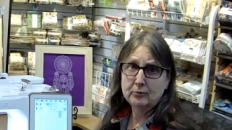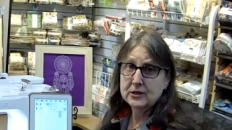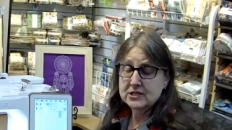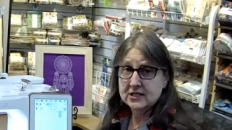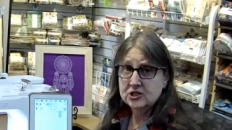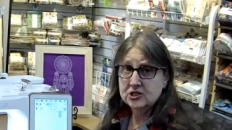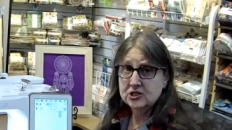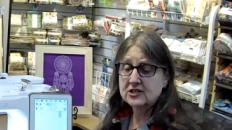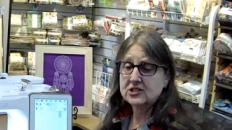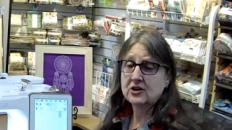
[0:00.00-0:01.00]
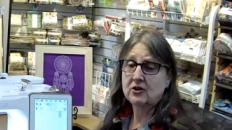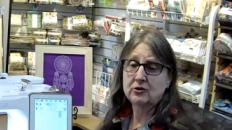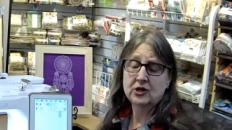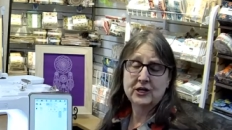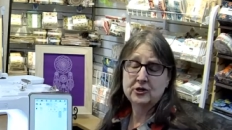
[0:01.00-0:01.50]
position so
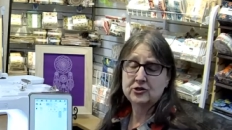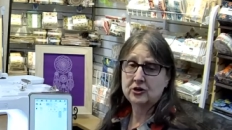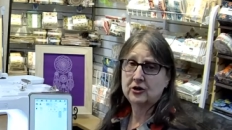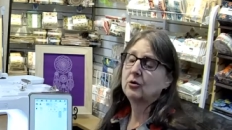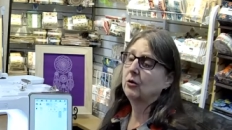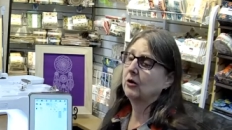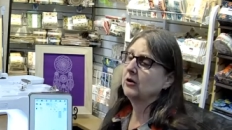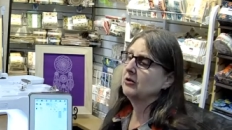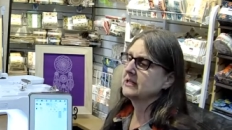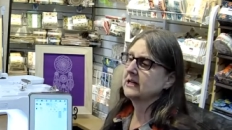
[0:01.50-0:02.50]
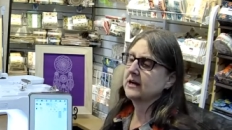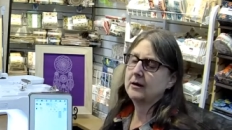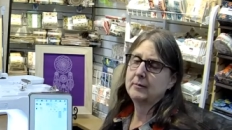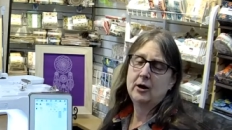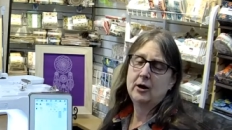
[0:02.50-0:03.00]
you when you turn corners they
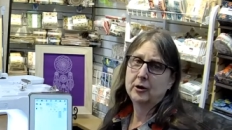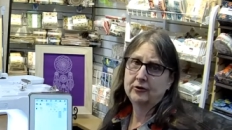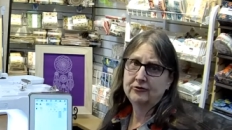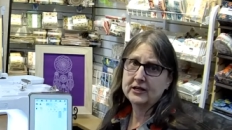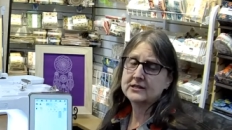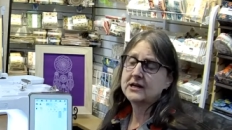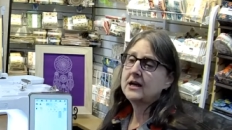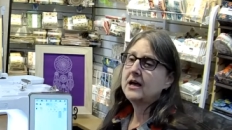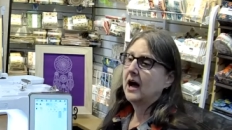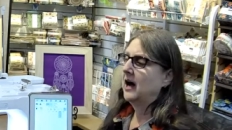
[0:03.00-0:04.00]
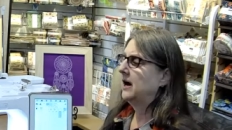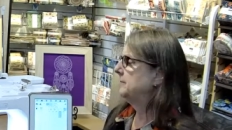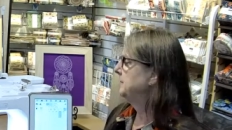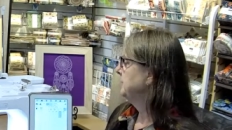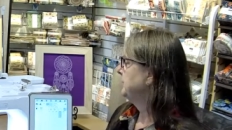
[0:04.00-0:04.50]
come out perfect.
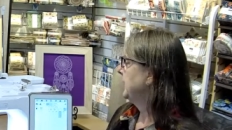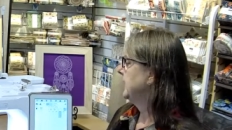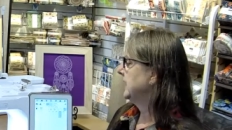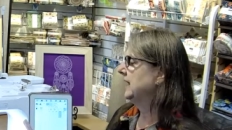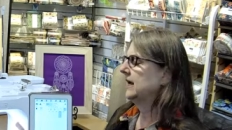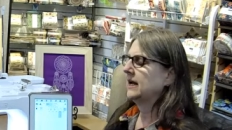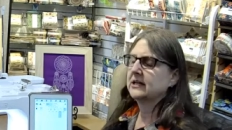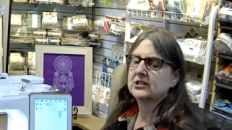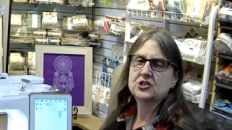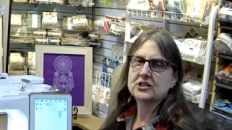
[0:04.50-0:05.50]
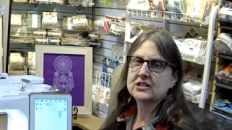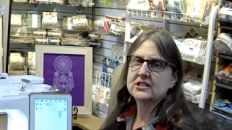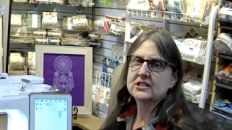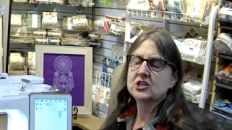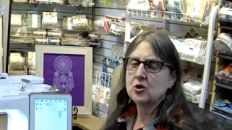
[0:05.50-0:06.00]
Um, but it's
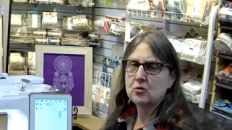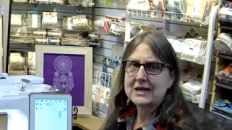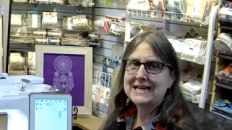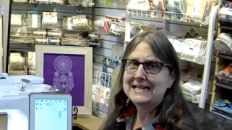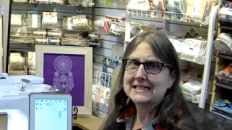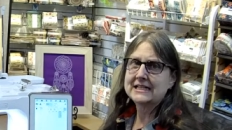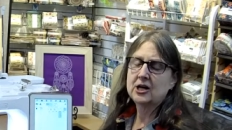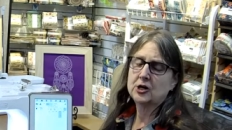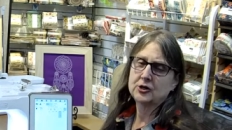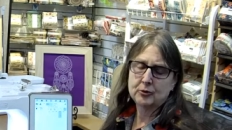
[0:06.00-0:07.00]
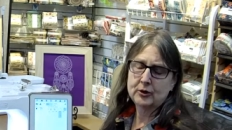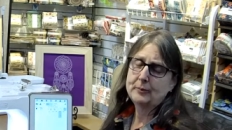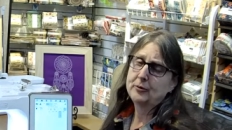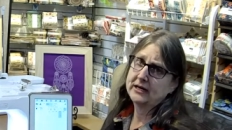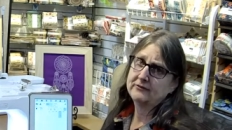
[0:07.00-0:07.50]
just so easy on your
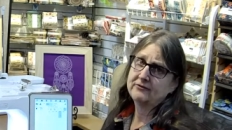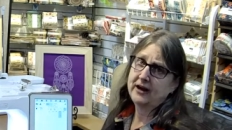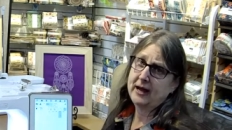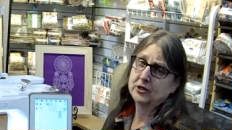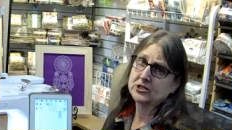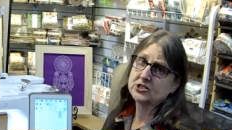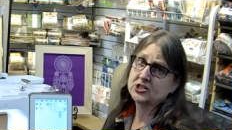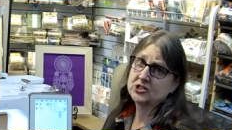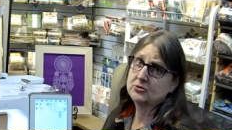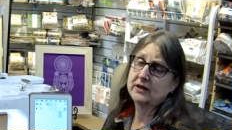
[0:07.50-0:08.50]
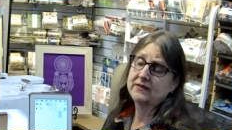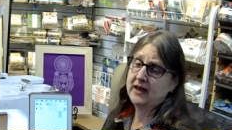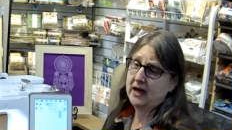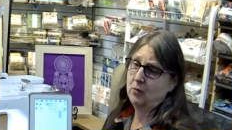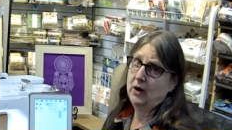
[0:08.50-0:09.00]
pre-printed fabrics to do it
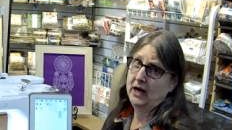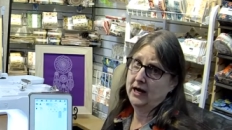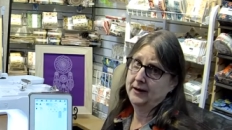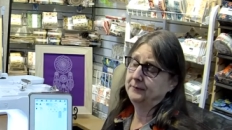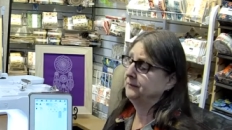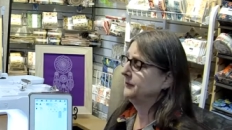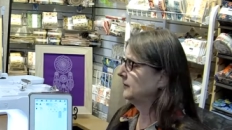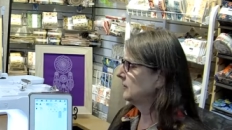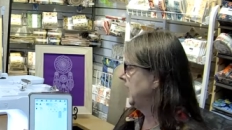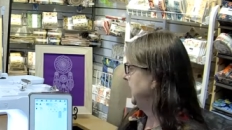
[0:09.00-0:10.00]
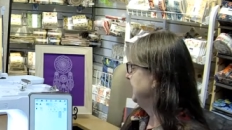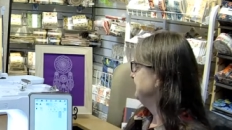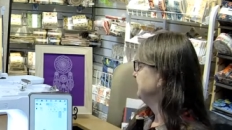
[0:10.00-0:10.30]
that way. Okay.